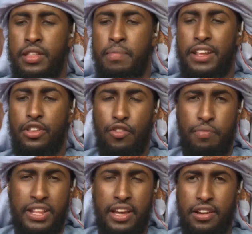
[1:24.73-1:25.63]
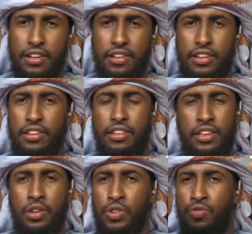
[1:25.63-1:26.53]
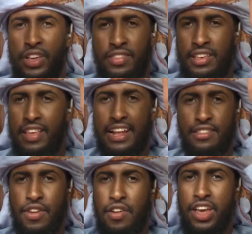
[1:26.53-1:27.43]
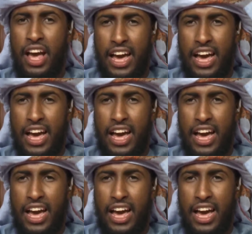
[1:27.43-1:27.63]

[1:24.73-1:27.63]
the Battle of Badr, he was raising his hands very